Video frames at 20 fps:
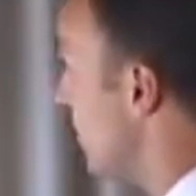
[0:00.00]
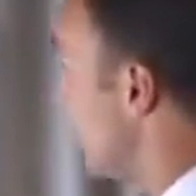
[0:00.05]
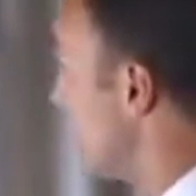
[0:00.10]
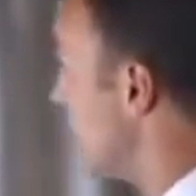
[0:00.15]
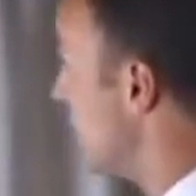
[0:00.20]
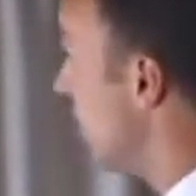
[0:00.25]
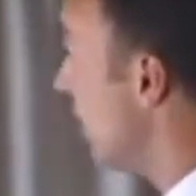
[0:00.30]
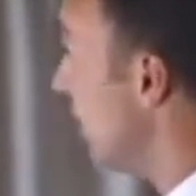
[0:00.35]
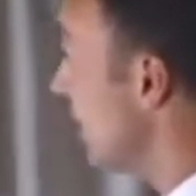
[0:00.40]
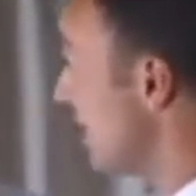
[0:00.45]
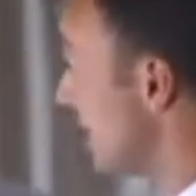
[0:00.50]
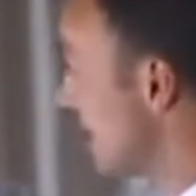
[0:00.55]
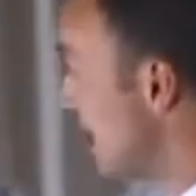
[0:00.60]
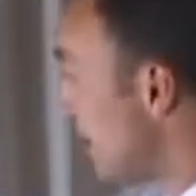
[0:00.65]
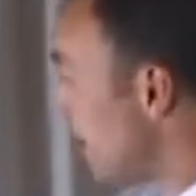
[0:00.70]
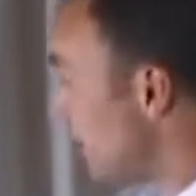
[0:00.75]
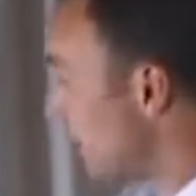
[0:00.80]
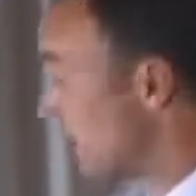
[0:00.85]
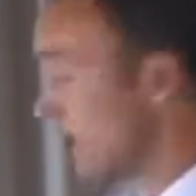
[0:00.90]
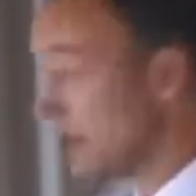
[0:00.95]
it's not a
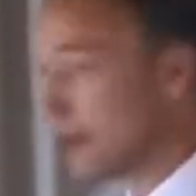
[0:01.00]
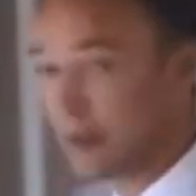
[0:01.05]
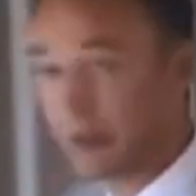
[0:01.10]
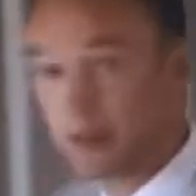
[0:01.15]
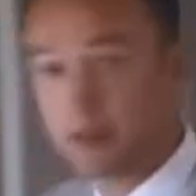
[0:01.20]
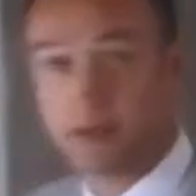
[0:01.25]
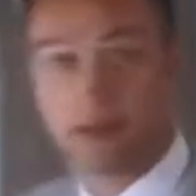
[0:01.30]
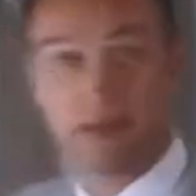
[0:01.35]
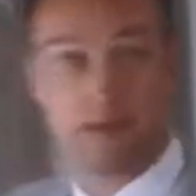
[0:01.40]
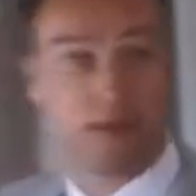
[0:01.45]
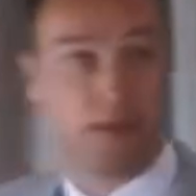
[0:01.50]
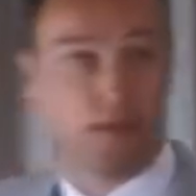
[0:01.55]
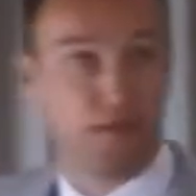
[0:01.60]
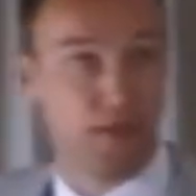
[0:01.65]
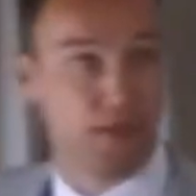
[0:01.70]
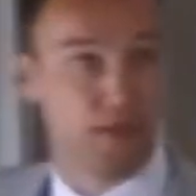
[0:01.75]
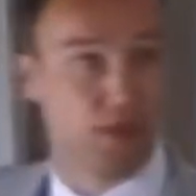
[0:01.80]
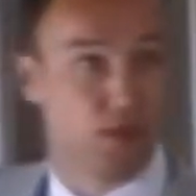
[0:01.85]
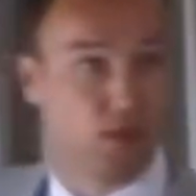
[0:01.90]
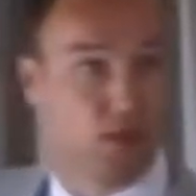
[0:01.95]
substance, a
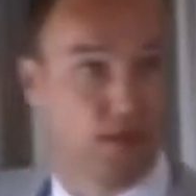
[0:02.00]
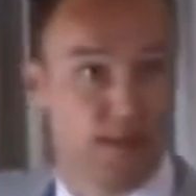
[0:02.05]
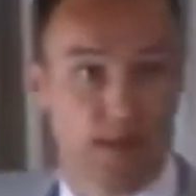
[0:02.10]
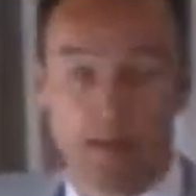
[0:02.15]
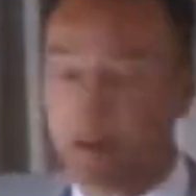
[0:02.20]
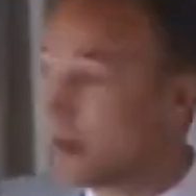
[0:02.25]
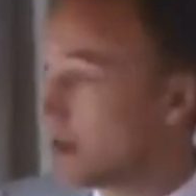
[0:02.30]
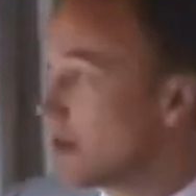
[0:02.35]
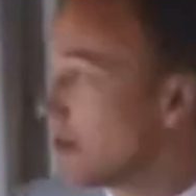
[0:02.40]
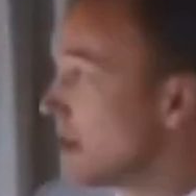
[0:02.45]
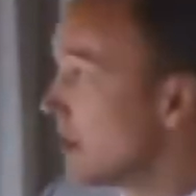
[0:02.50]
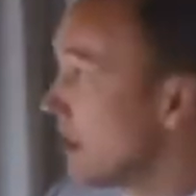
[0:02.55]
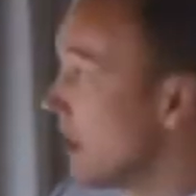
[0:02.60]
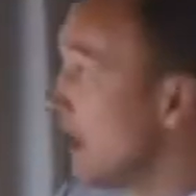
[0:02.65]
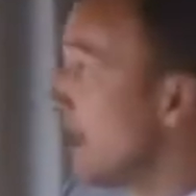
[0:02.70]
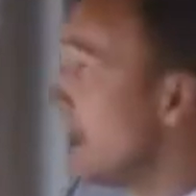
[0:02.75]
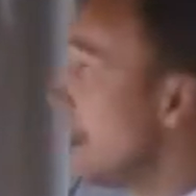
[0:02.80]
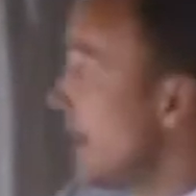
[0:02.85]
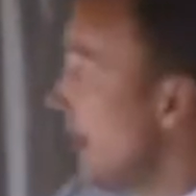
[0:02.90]
fictitious substance.